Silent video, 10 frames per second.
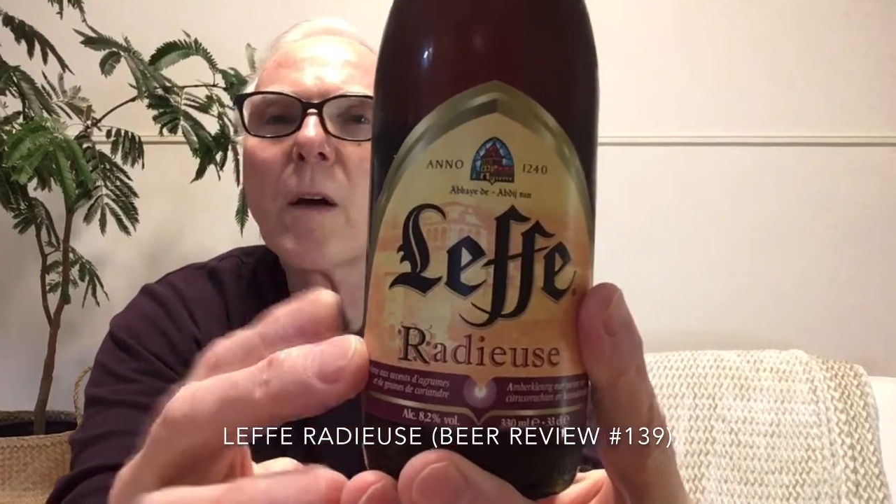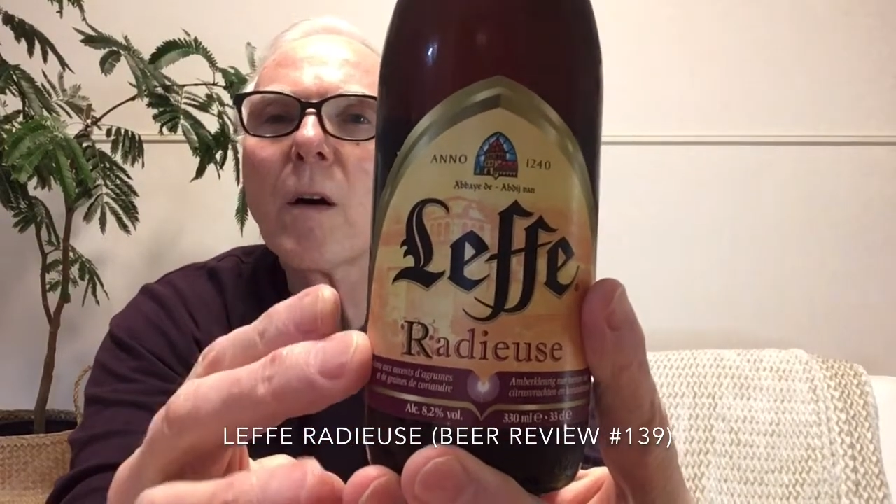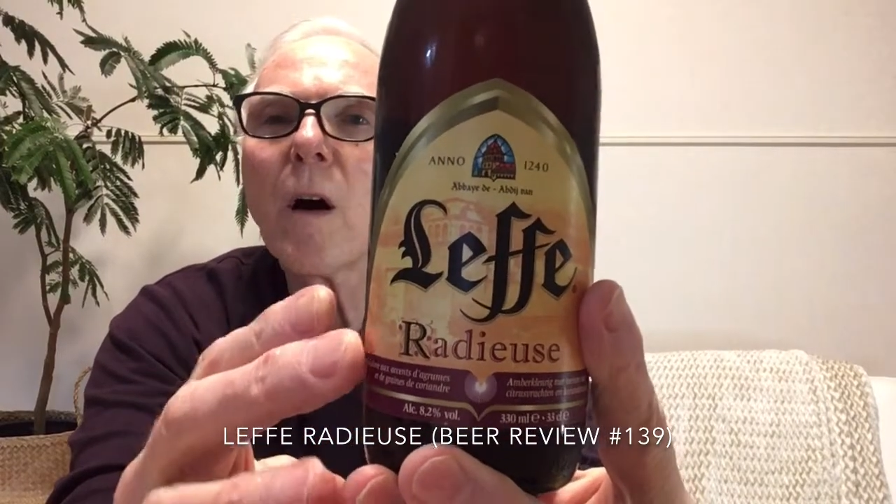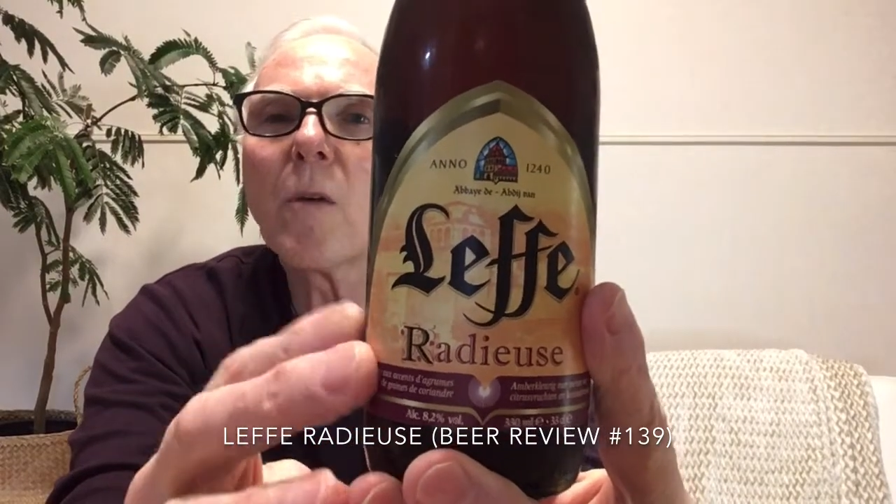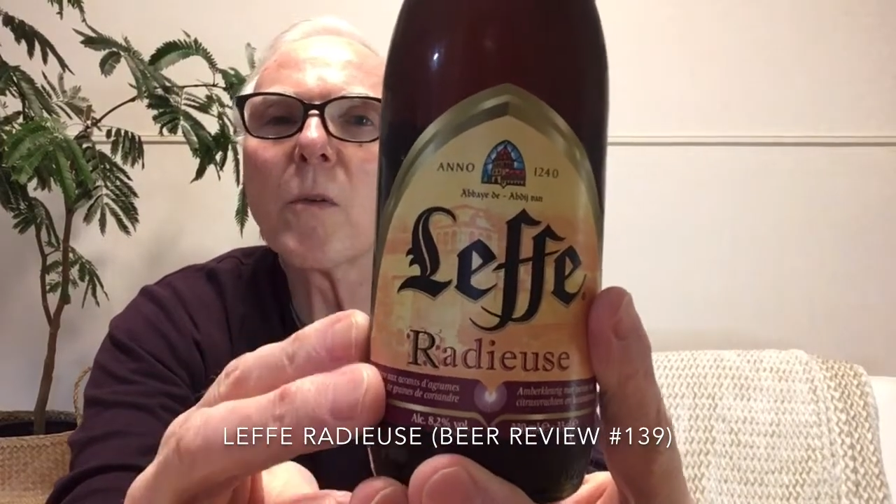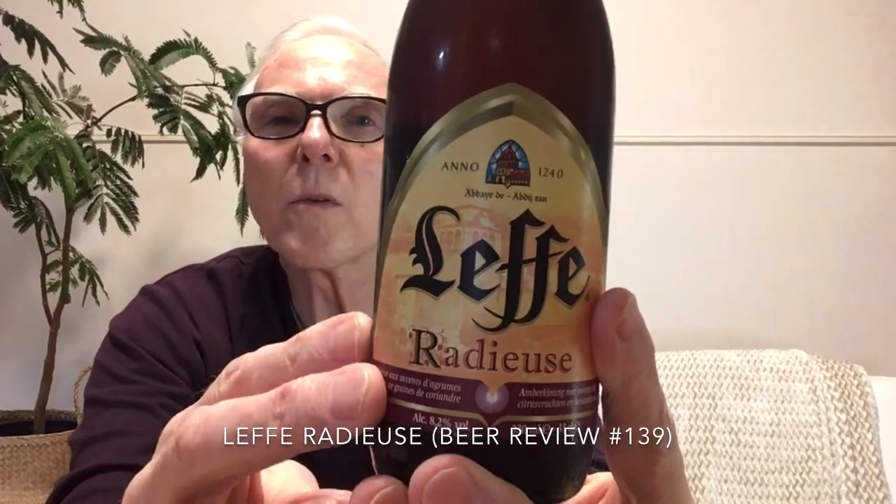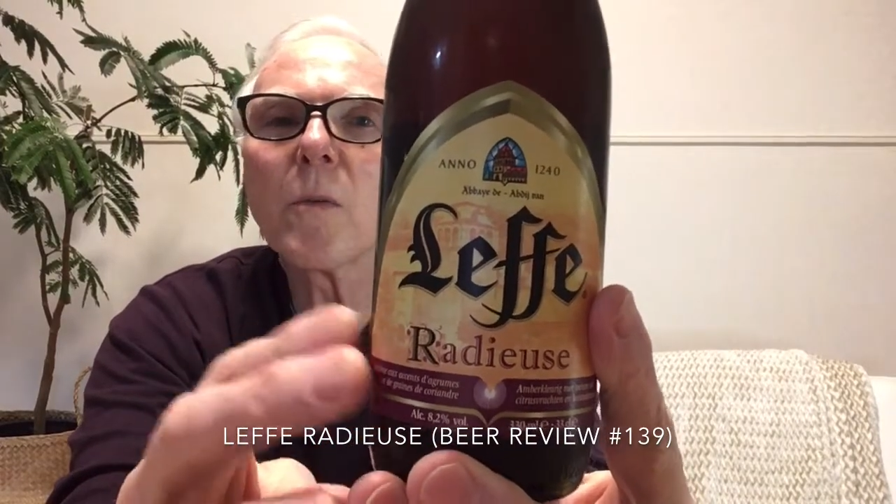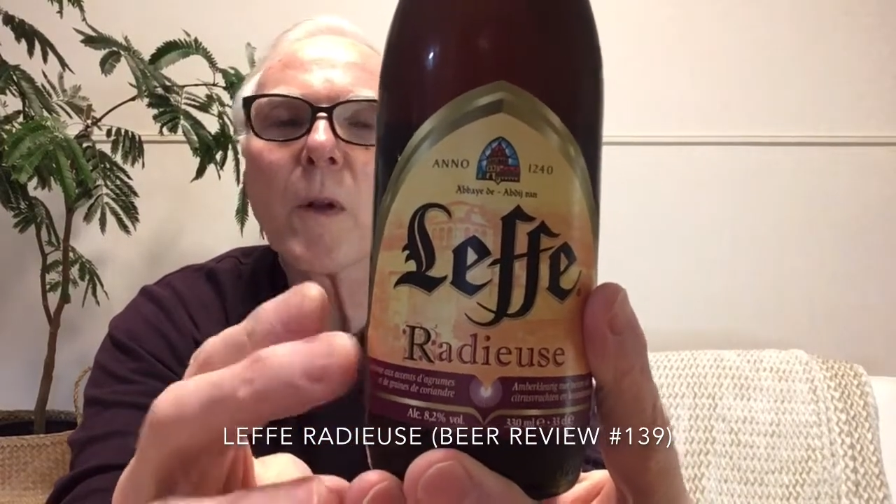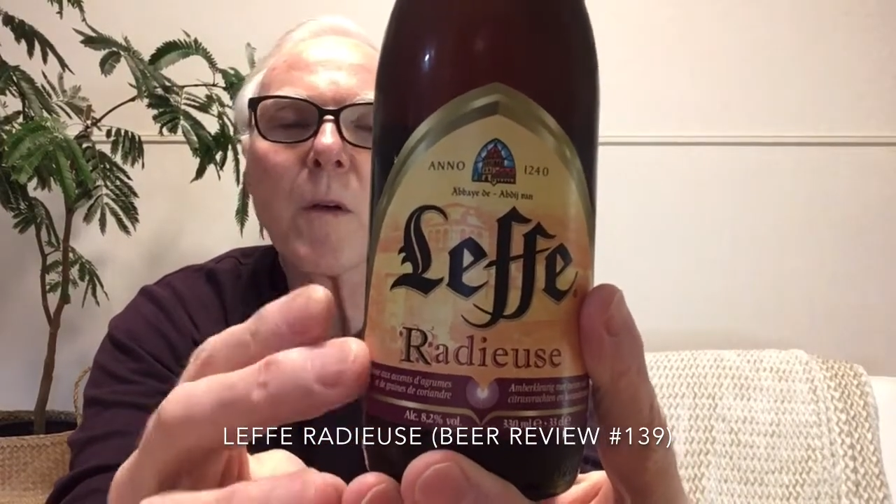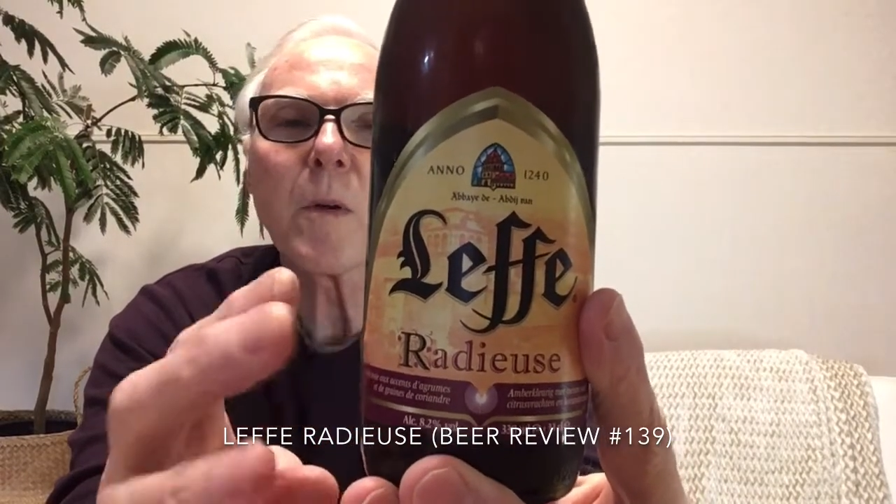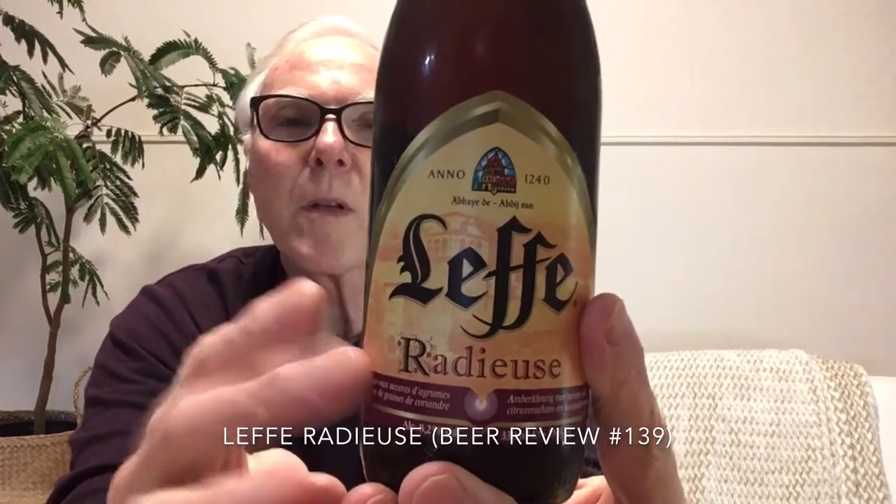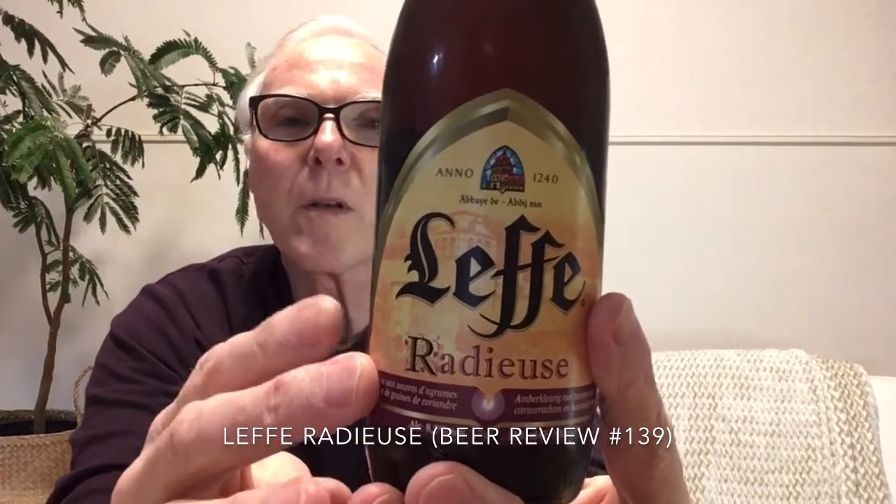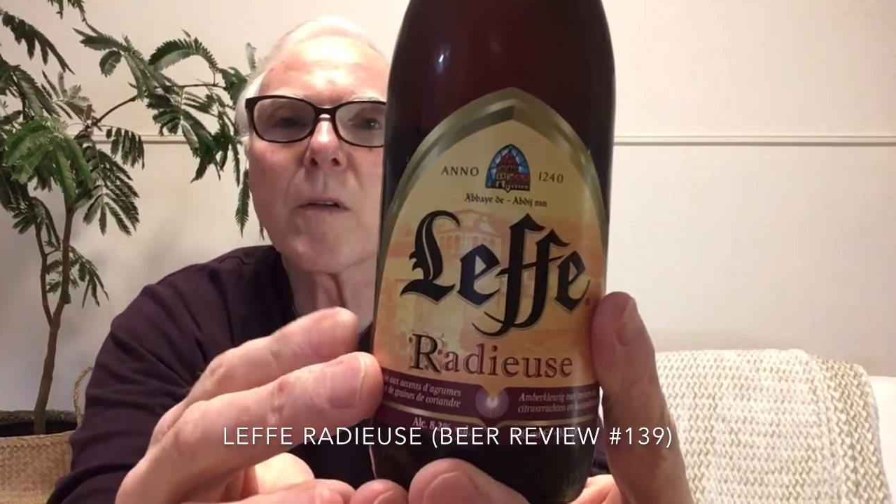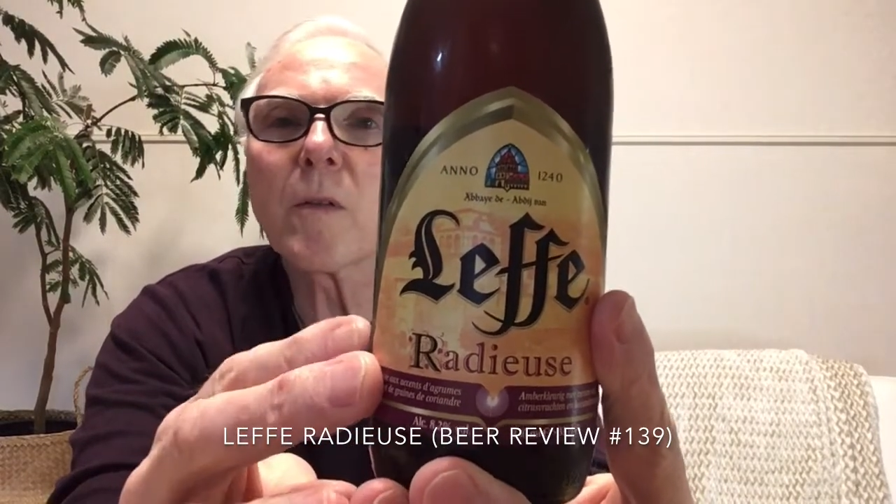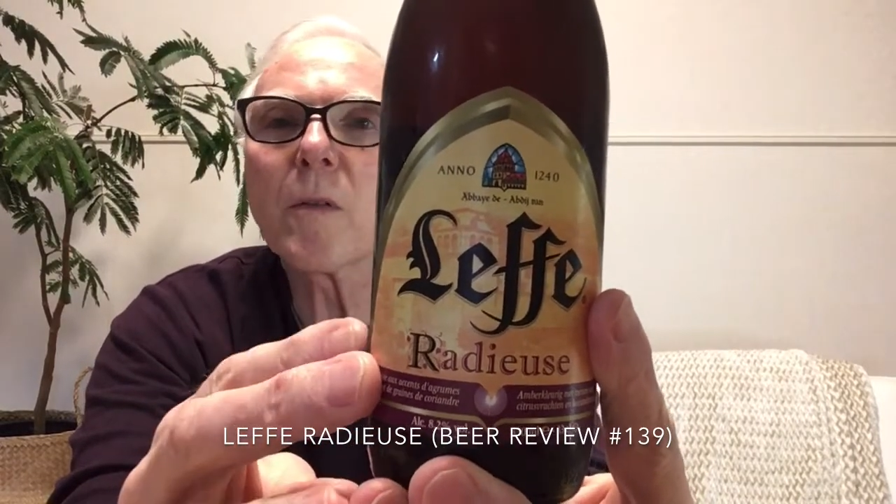always, when I read this,